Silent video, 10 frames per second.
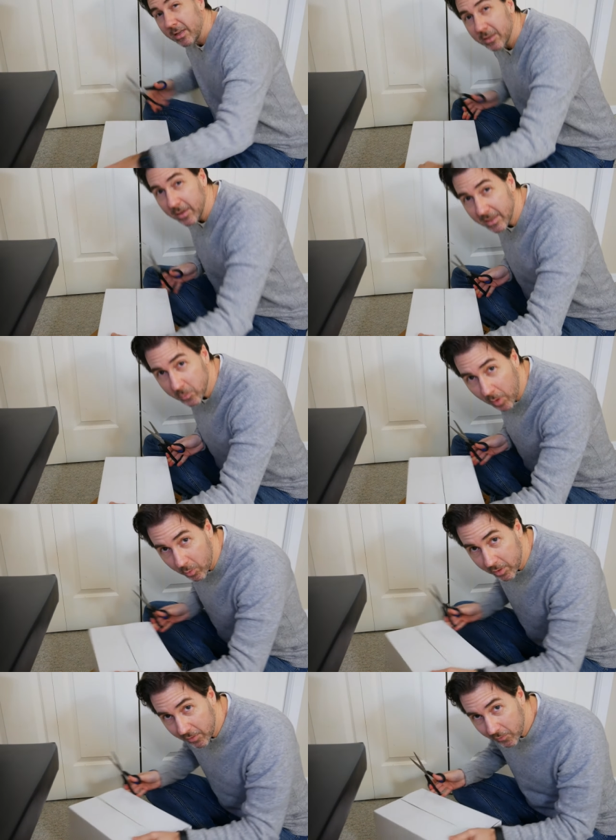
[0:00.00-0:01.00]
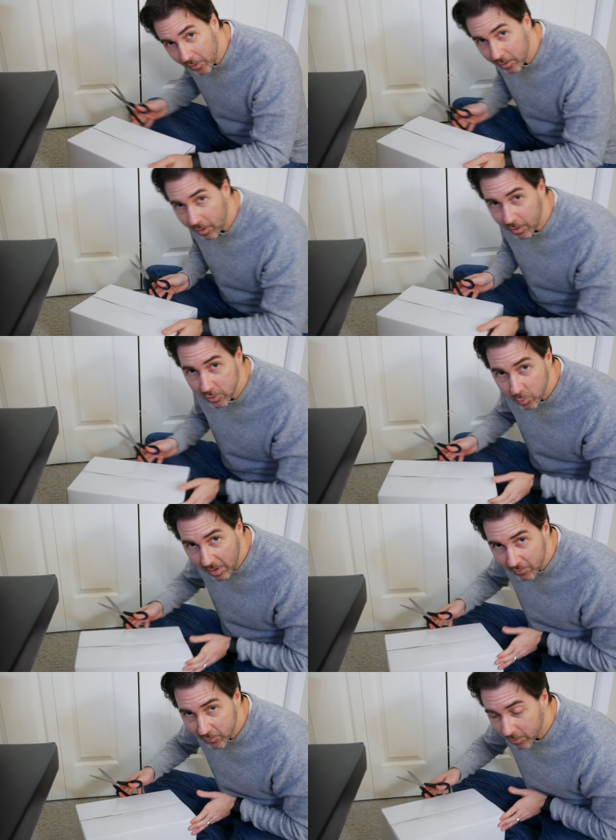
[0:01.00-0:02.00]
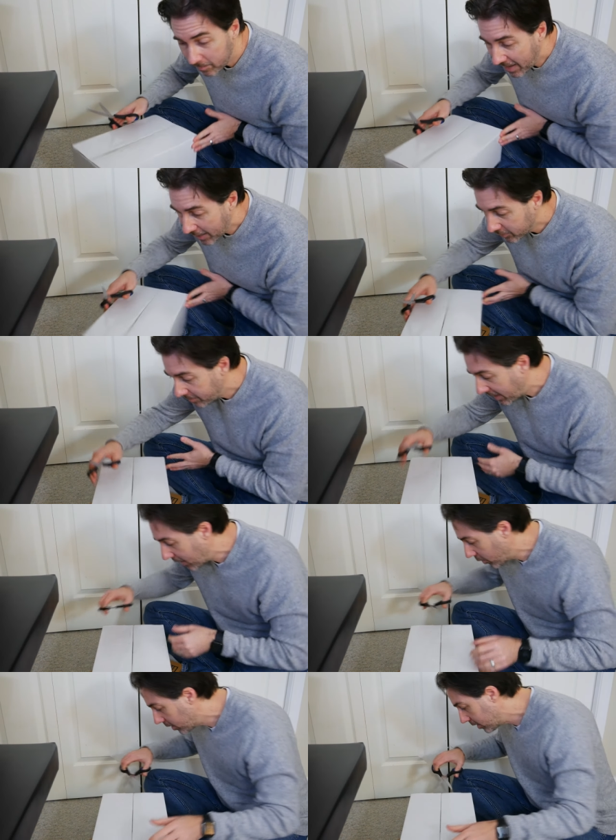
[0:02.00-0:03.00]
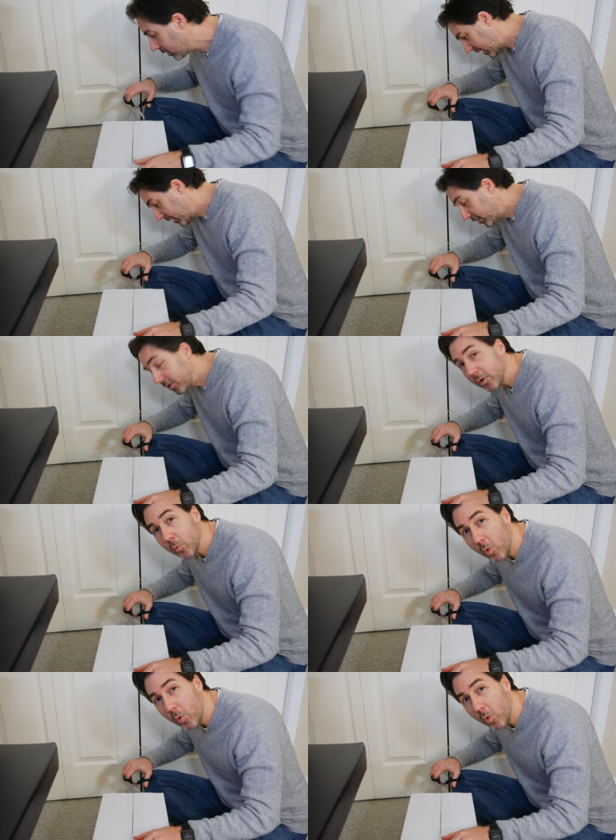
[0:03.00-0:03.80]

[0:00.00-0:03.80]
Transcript: So this is what will convert our 12-volt battery power into